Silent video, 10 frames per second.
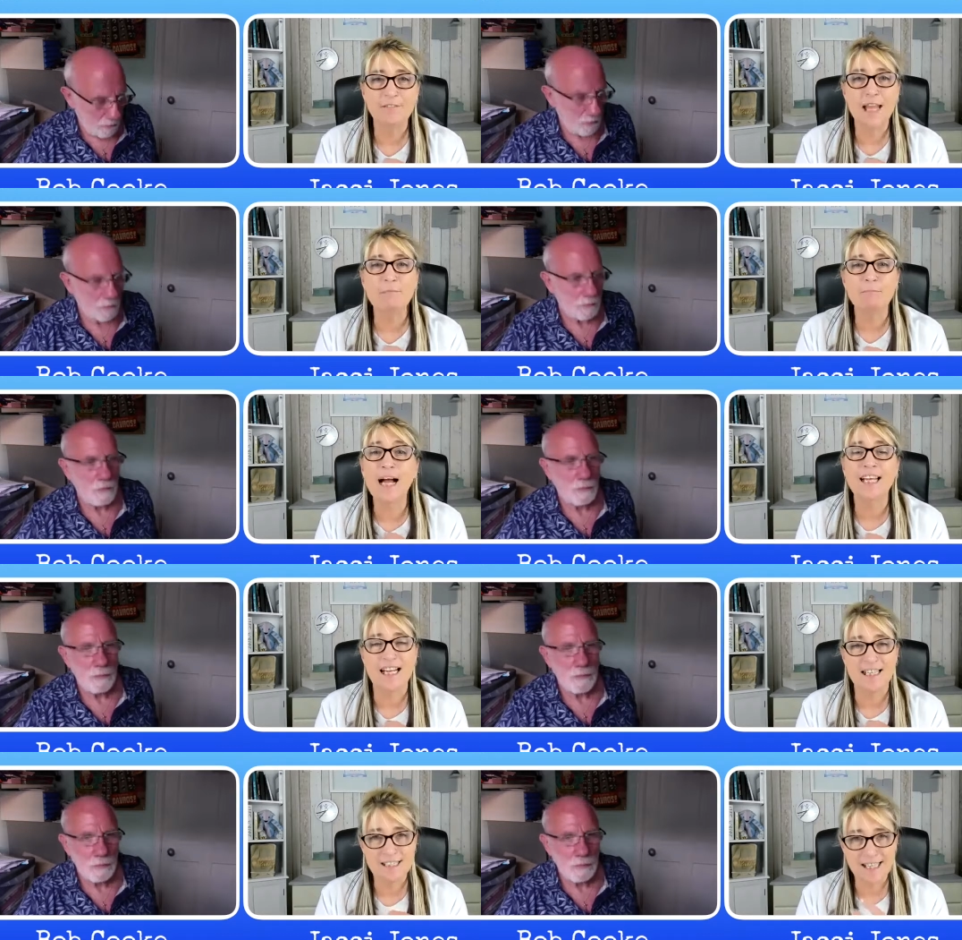Speaker 1: in my
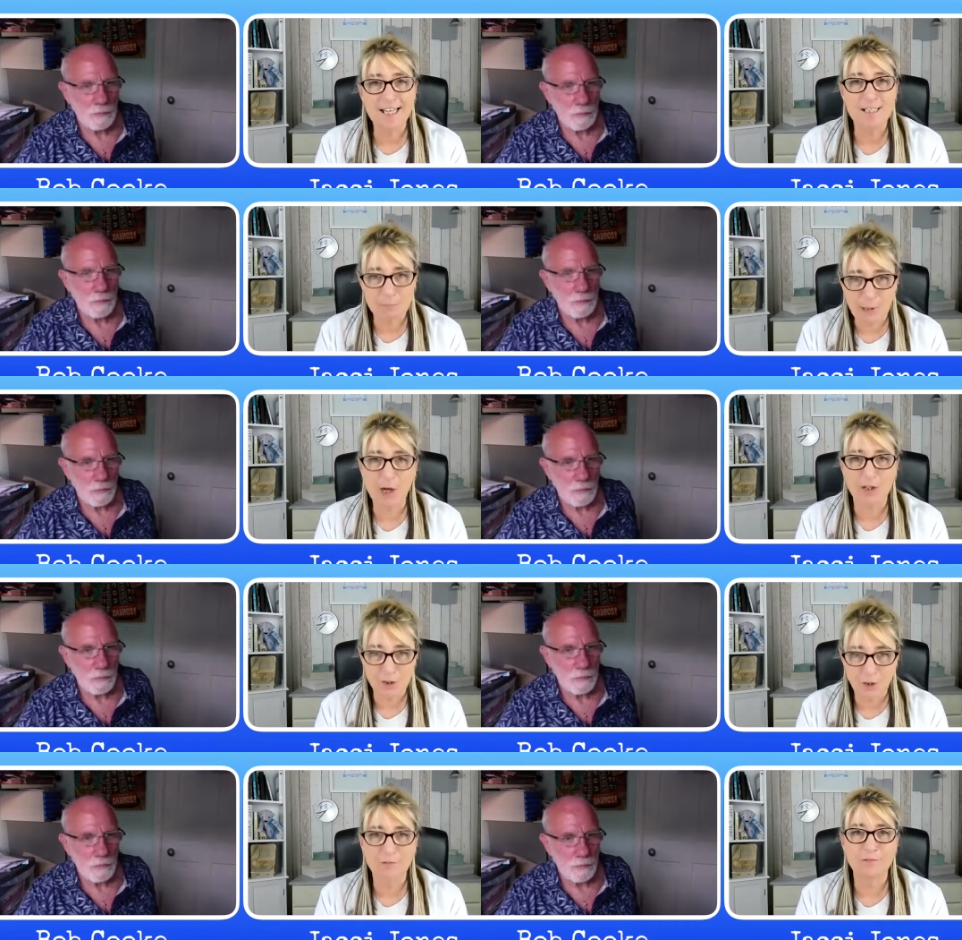eyes, that is
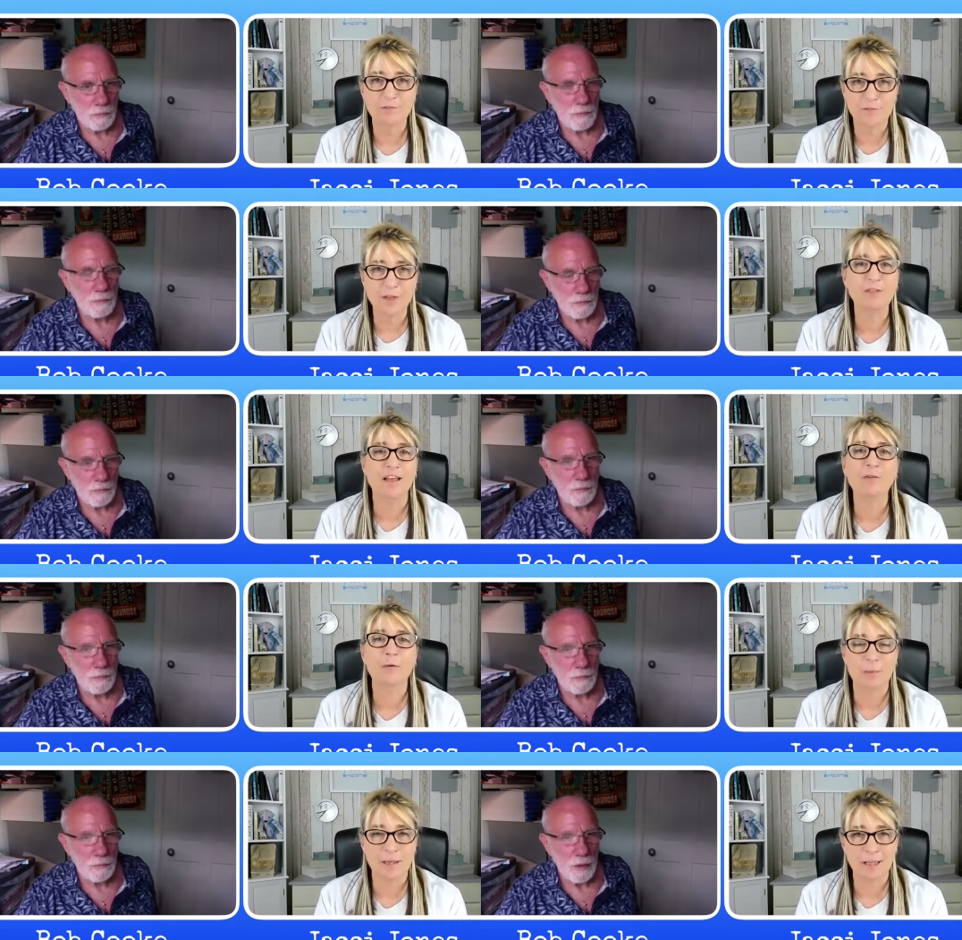part of the mm.
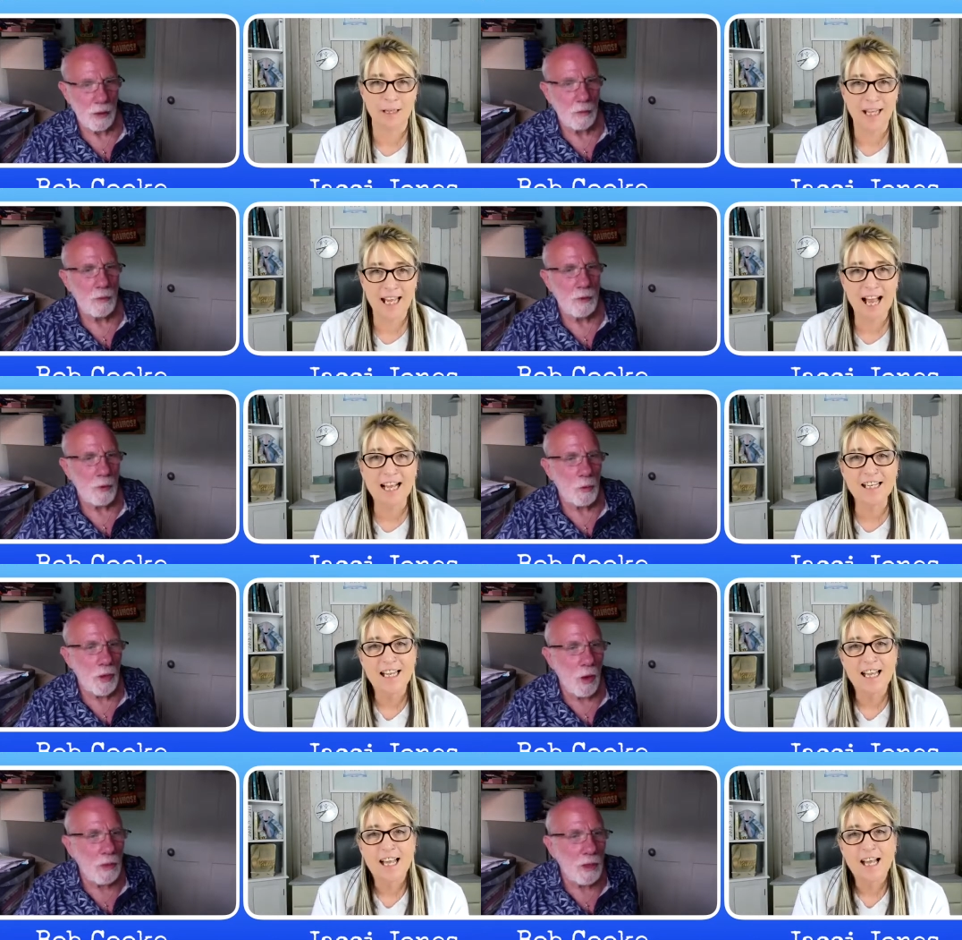therapy.
Speaker 2: You will
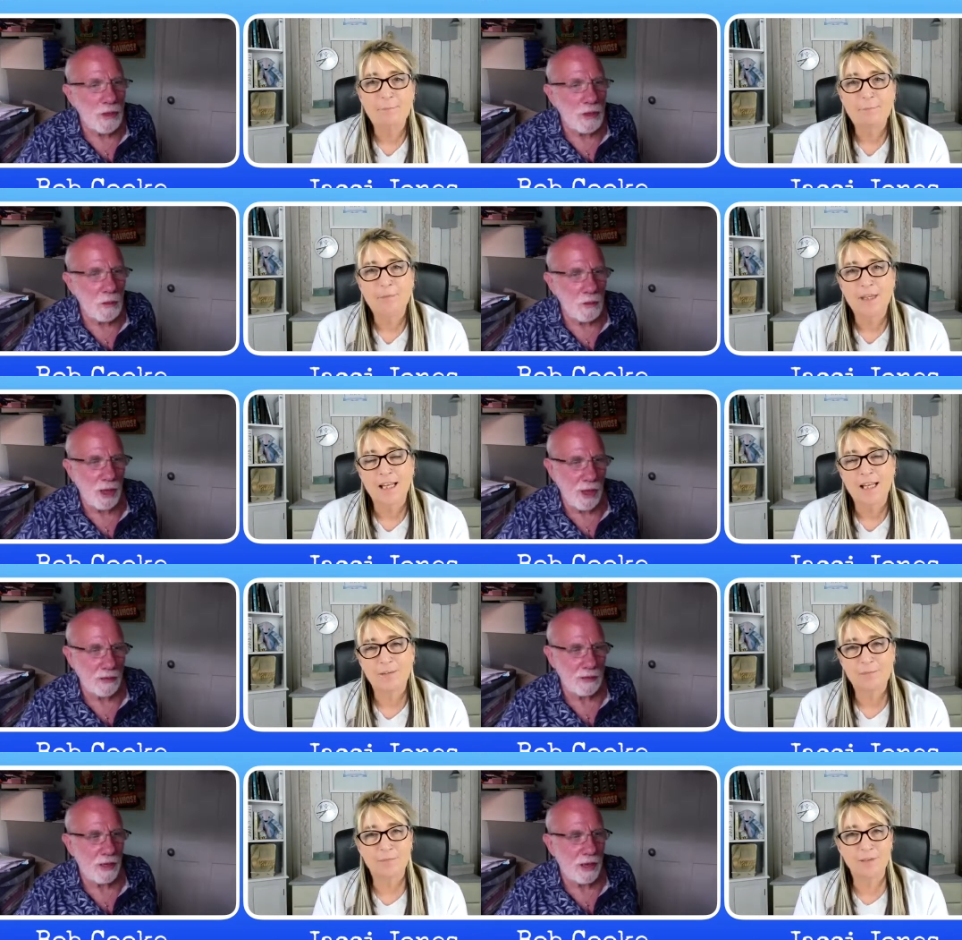only do that
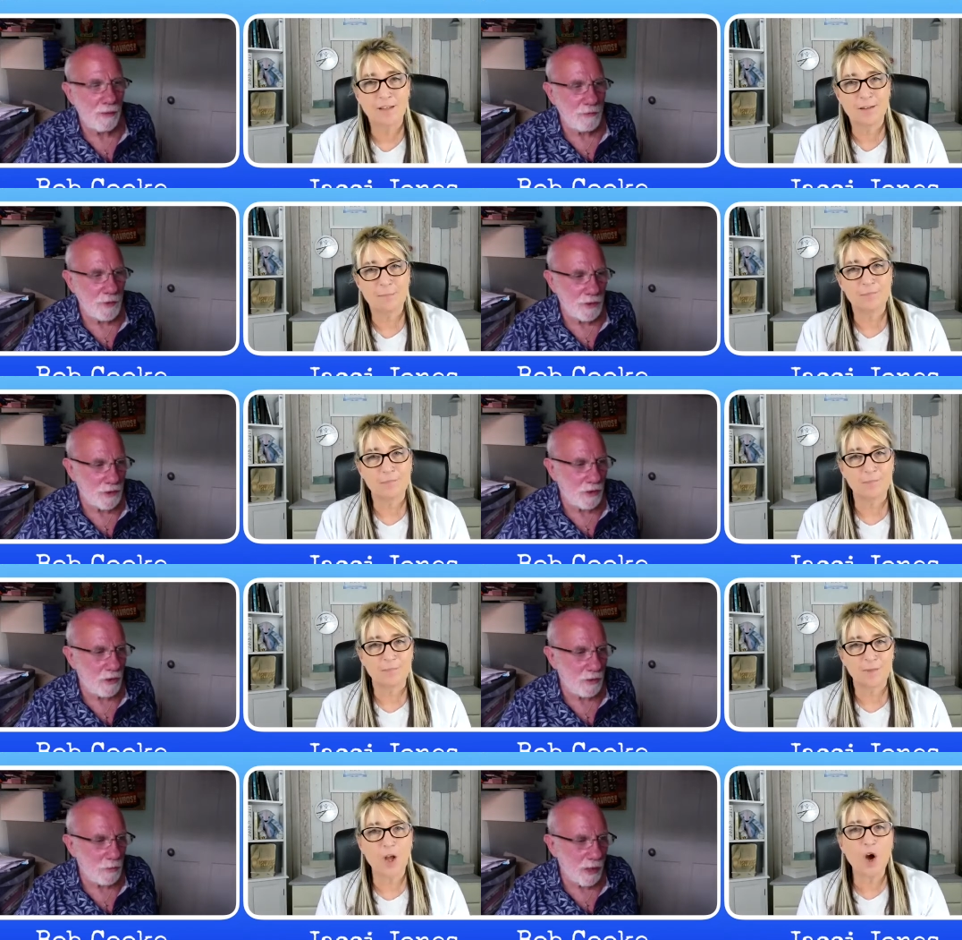after a
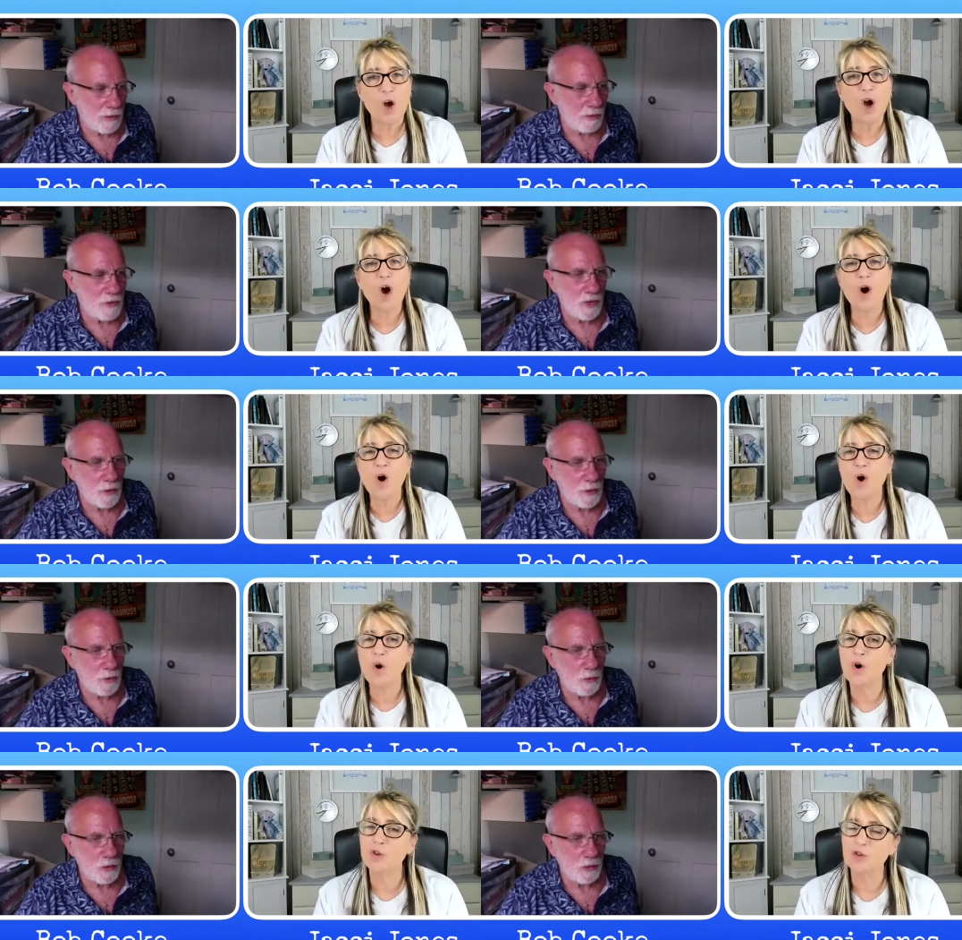certain amount of sessions.
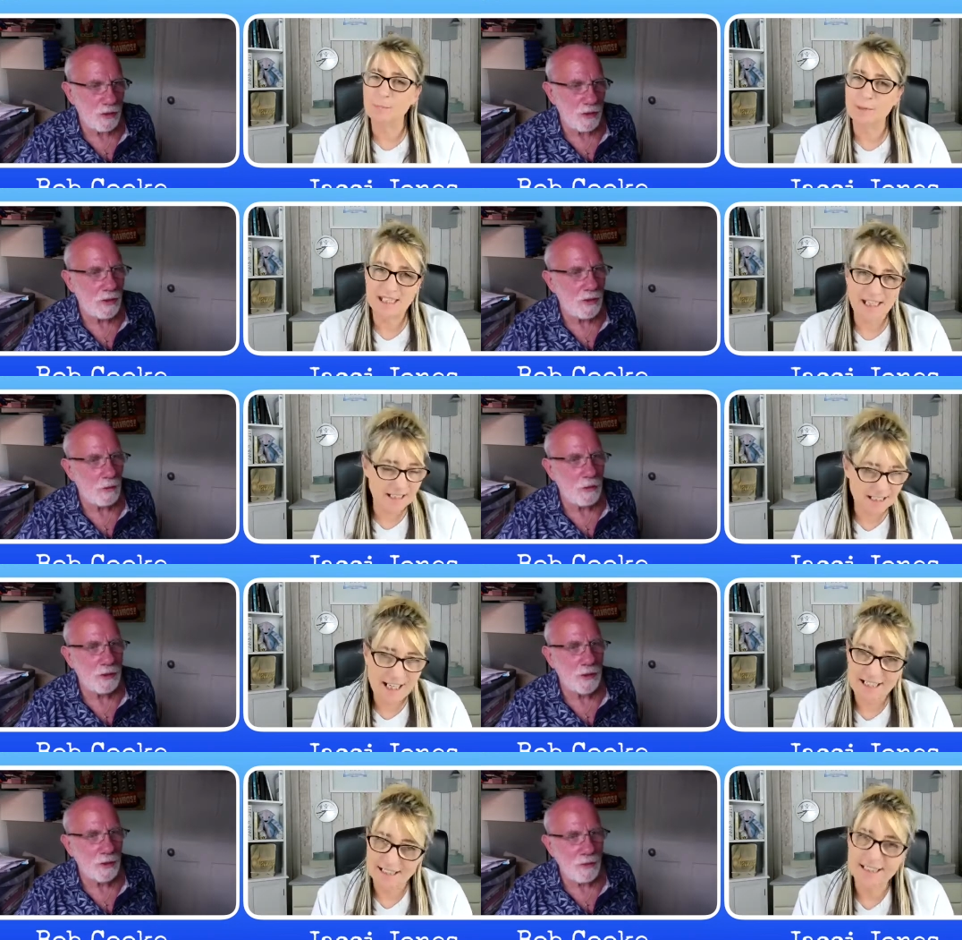Oh, 100%. Even
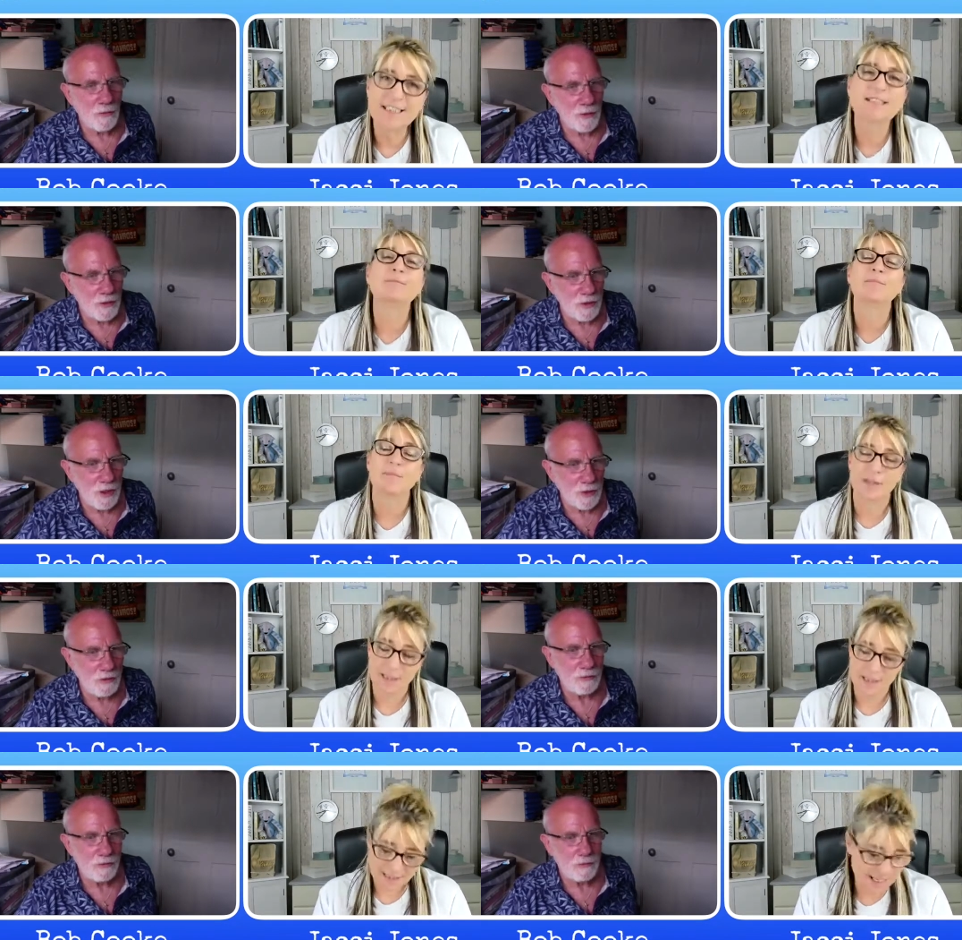yes. on the first session.
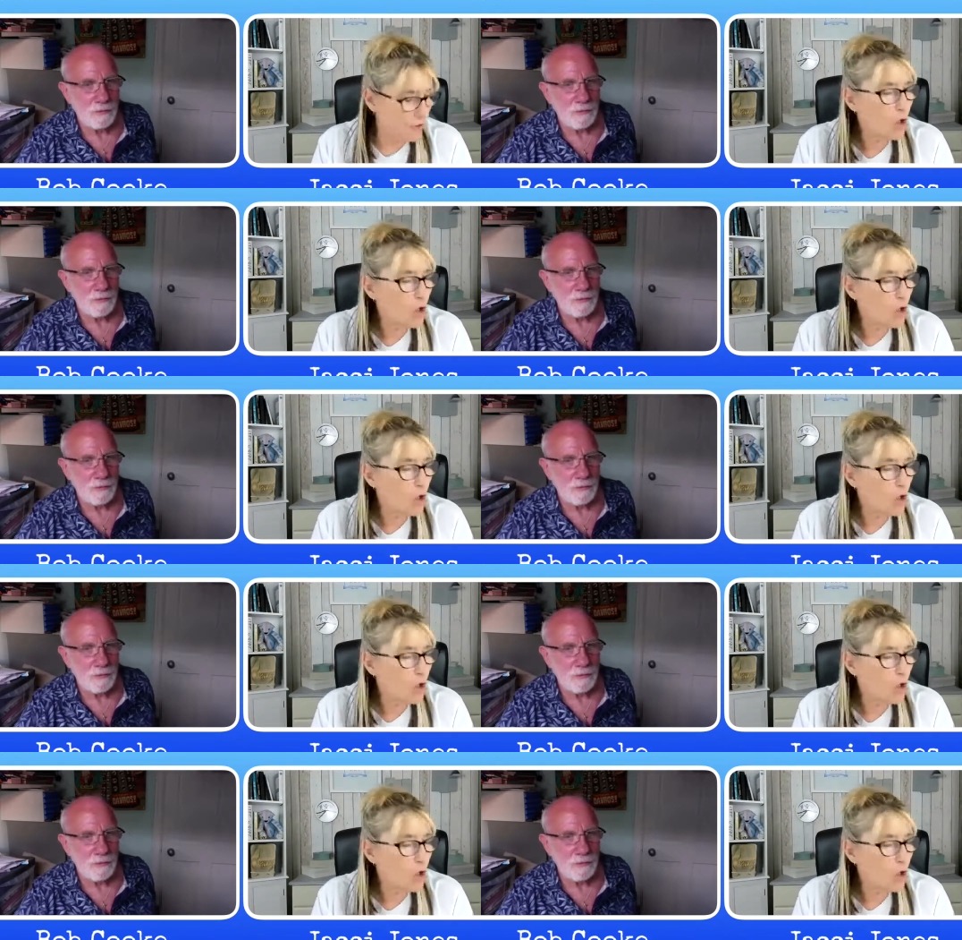
Speaker 1: Yeah,